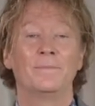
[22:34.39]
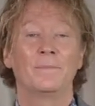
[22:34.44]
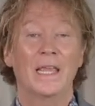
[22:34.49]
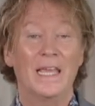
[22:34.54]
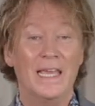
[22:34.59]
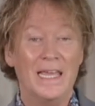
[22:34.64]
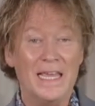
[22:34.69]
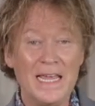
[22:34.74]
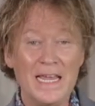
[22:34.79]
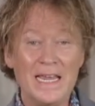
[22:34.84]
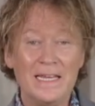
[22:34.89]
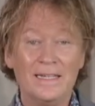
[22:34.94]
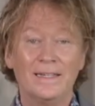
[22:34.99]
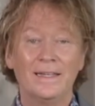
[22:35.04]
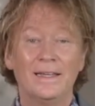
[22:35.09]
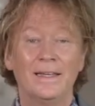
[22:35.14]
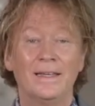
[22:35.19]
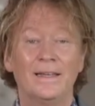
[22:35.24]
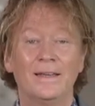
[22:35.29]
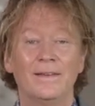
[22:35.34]
Heat,
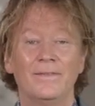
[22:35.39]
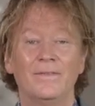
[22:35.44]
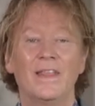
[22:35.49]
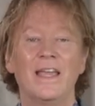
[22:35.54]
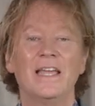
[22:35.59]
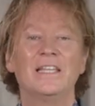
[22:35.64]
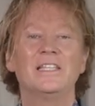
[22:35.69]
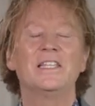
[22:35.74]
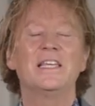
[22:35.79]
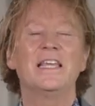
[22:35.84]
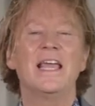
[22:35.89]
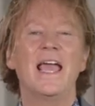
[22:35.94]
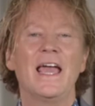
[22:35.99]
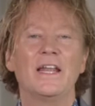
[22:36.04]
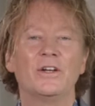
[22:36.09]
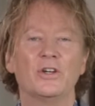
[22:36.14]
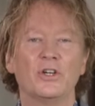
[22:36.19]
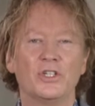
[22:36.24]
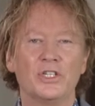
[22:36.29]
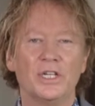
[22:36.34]
it's the
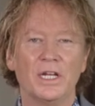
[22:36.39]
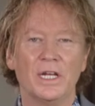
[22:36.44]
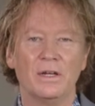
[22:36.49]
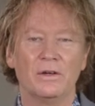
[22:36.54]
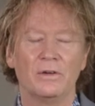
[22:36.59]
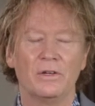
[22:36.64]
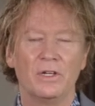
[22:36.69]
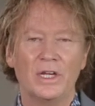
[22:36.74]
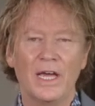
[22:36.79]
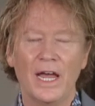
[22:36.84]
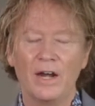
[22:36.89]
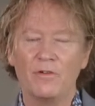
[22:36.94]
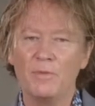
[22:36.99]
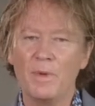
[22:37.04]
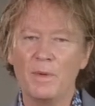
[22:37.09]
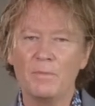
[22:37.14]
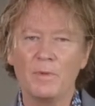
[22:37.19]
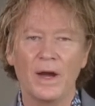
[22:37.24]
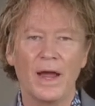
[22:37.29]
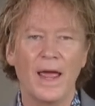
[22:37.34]
energy. You got to
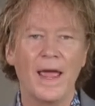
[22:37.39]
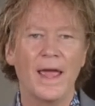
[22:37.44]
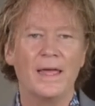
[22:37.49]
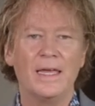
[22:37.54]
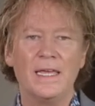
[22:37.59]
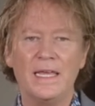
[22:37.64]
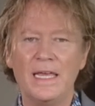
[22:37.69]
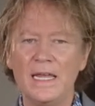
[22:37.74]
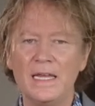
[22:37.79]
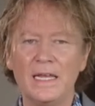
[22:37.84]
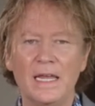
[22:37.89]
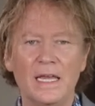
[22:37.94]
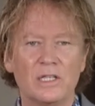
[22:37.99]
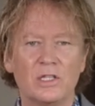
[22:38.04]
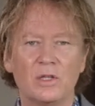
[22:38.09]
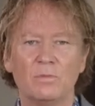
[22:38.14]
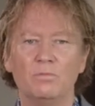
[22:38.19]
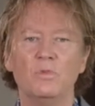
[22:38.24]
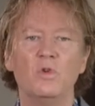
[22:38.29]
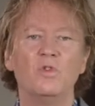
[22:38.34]
remember, heat is
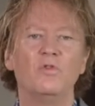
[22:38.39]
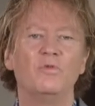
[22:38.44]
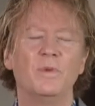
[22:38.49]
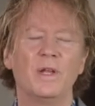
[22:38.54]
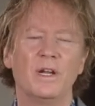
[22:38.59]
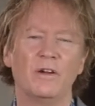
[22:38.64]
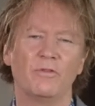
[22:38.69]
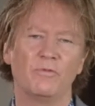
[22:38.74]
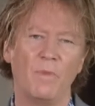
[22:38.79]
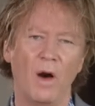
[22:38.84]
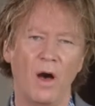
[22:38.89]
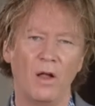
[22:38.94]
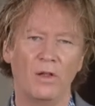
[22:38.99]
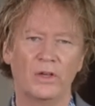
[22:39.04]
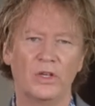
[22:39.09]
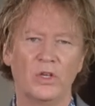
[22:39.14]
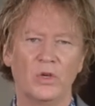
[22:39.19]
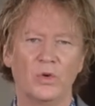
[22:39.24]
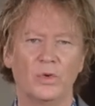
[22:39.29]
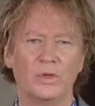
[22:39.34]
the movement of
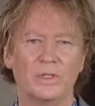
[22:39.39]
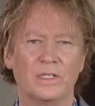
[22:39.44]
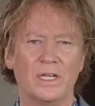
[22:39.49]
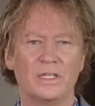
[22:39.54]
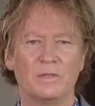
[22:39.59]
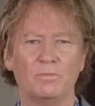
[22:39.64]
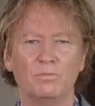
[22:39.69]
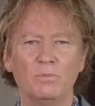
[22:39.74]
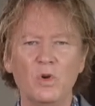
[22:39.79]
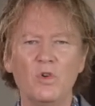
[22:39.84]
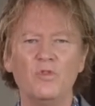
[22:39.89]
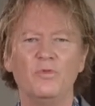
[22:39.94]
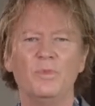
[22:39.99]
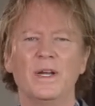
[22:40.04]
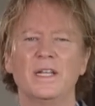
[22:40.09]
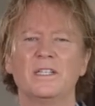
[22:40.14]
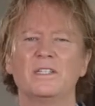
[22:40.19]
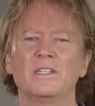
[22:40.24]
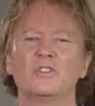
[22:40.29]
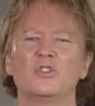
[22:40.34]
molecules. It's
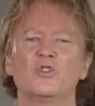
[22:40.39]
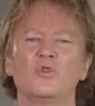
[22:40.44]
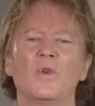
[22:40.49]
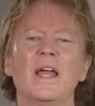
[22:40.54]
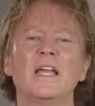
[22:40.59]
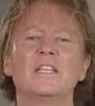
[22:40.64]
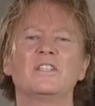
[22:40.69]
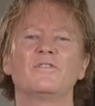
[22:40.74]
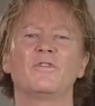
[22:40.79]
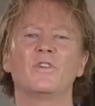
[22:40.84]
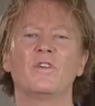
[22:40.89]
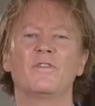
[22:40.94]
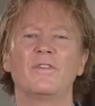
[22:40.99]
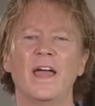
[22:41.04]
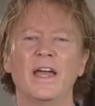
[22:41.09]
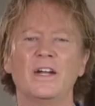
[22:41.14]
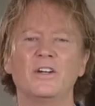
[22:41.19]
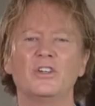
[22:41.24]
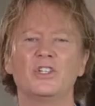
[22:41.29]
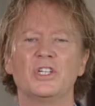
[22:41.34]
movement, it's a transfer of
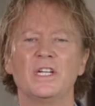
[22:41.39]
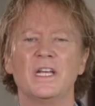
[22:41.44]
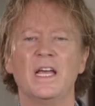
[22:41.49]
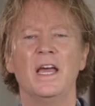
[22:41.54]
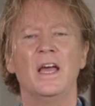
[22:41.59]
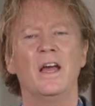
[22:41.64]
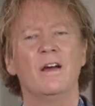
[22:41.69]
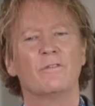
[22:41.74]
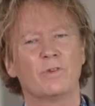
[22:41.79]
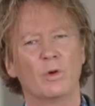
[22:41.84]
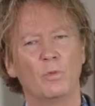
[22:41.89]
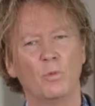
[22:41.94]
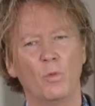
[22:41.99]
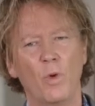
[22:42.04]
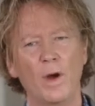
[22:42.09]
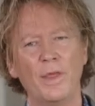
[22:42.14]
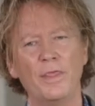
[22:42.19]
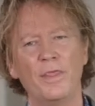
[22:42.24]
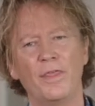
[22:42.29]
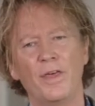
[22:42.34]
energy from
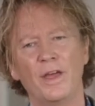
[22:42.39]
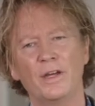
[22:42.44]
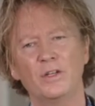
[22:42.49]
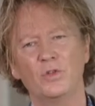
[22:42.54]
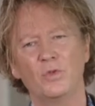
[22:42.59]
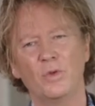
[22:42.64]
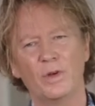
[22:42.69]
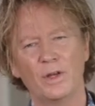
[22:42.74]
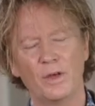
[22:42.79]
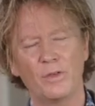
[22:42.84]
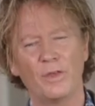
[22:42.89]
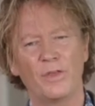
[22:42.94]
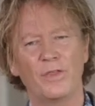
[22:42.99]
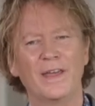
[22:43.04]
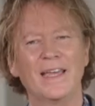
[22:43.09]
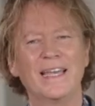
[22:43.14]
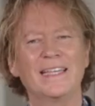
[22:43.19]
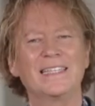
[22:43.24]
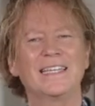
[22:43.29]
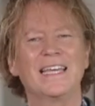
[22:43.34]
one thing to another
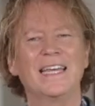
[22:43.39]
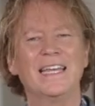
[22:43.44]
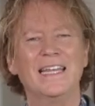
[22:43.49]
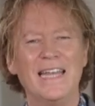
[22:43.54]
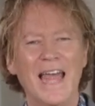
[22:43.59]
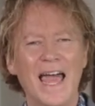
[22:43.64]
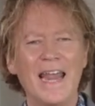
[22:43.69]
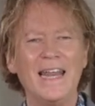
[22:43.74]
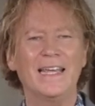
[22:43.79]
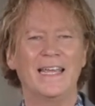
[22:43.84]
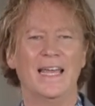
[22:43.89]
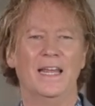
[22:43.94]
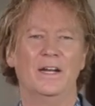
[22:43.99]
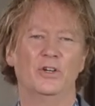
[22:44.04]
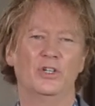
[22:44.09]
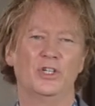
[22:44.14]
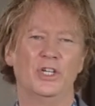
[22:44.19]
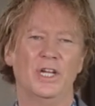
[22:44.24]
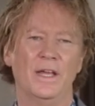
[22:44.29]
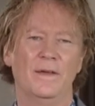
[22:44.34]
thing. It's kinetic
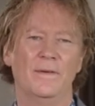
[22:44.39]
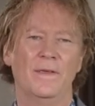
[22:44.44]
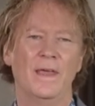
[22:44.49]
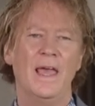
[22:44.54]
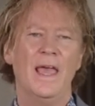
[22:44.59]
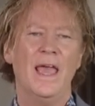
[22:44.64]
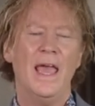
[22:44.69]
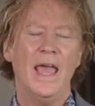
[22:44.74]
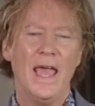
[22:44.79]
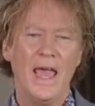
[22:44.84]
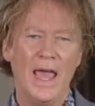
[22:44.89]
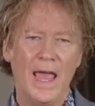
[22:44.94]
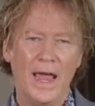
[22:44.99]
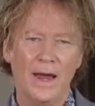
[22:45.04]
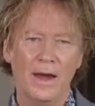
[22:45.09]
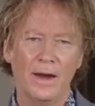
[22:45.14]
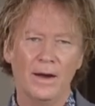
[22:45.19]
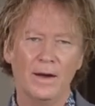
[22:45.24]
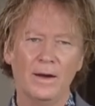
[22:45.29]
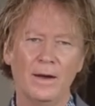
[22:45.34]
energy.
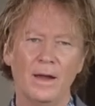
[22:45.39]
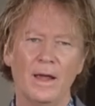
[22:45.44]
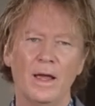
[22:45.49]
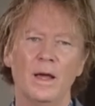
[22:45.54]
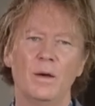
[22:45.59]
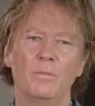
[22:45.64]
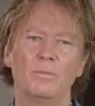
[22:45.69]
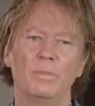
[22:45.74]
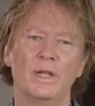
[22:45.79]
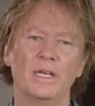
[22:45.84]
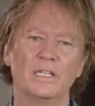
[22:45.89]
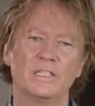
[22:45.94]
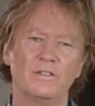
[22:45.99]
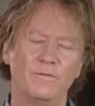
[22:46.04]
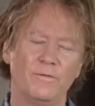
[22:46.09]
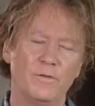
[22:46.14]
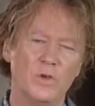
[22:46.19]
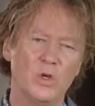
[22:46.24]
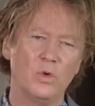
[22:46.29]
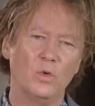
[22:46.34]
Air plus
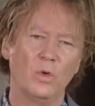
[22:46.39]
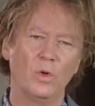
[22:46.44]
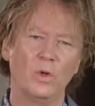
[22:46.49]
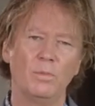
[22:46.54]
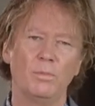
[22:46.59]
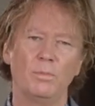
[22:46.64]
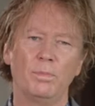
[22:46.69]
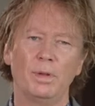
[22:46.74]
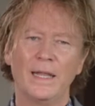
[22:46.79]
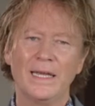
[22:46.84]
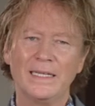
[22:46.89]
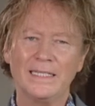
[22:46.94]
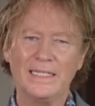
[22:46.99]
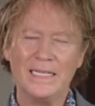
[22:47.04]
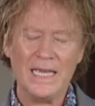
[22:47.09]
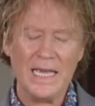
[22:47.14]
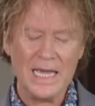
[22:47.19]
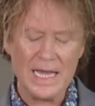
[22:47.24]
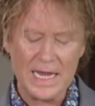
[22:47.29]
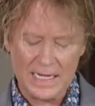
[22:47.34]
fuel plus
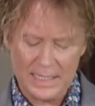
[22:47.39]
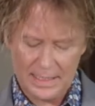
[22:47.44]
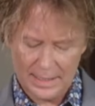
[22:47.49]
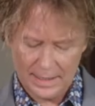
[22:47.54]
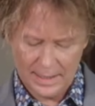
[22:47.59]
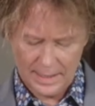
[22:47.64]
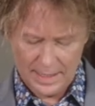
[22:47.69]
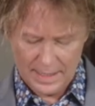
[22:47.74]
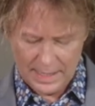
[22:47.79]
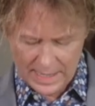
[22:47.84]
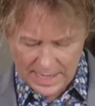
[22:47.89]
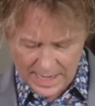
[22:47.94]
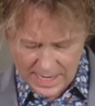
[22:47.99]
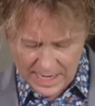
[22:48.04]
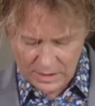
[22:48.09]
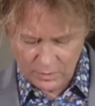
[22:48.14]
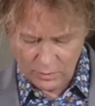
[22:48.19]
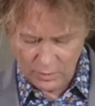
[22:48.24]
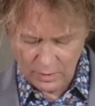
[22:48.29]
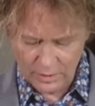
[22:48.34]
heat
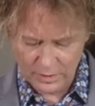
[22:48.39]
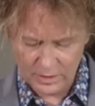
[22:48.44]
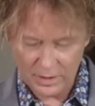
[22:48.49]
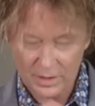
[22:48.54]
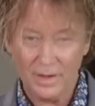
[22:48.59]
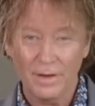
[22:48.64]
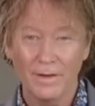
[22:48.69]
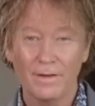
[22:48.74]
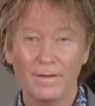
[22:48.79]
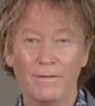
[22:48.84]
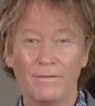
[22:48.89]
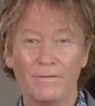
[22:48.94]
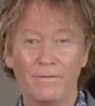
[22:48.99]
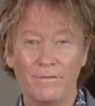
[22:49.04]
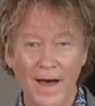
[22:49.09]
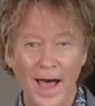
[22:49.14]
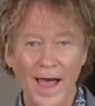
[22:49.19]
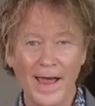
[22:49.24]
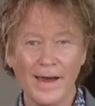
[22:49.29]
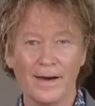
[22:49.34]
equals
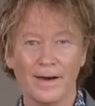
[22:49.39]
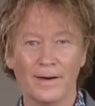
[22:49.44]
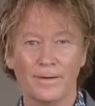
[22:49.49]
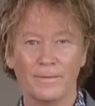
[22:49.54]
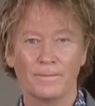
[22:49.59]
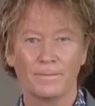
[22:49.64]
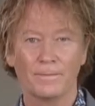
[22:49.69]
fire.